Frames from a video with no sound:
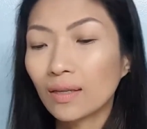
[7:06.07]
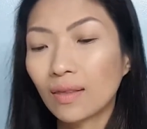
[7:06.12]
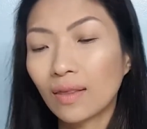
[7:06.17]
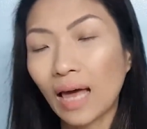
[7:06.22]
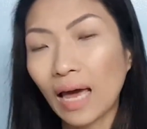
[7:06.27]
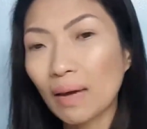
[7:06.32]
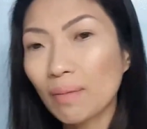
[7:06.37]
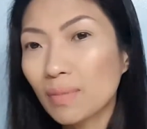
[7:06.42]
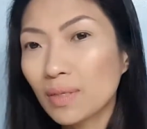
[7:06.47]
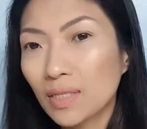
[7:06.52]

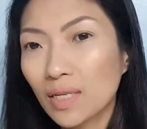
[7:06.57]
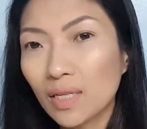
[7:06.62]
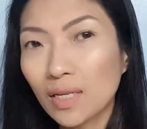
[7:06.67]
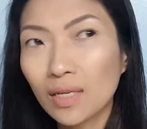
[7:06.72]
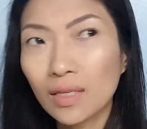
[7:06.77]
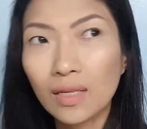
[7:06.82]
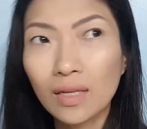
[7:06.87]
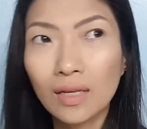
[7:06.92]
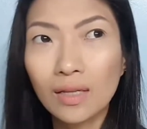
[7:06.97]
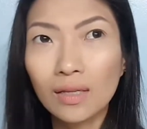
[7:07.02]
Thyme is a
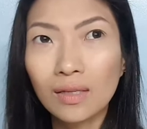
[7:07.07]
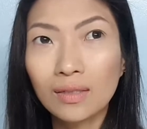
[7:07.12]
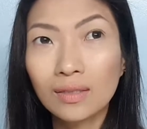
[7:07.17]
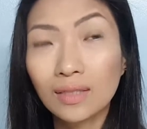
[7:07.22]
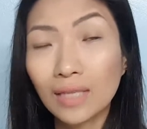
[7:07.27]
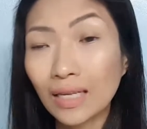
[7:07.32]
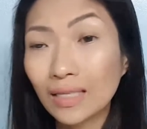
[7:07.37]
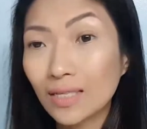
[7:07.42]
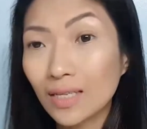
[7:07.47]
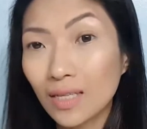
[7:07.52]
little
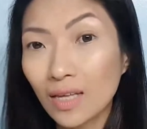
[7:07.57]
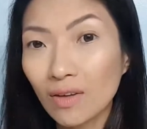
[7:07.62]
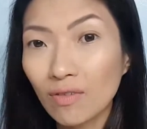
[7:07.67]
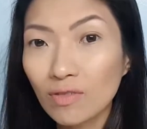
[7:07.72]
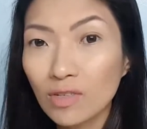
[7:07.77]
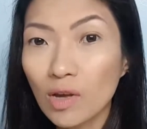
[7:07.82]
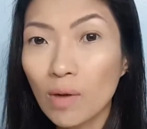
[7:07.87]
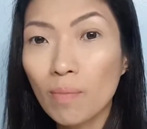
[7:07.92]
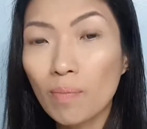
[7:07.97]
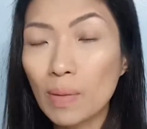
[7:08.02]

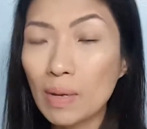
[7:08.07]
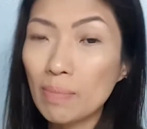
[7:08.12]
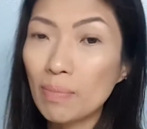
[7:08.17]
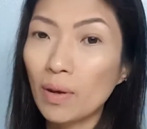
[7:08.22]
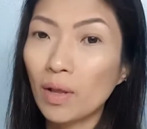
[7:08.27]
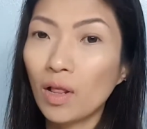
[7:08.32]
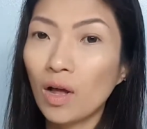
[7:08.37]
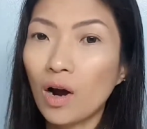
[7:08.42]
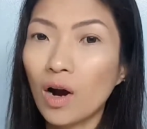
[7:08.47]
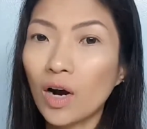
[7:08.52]
sensitive. Some
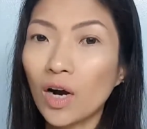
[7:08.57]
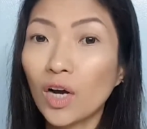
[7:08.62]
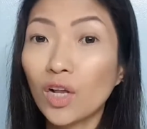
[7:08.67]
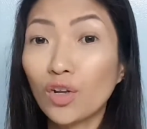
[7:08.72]
people are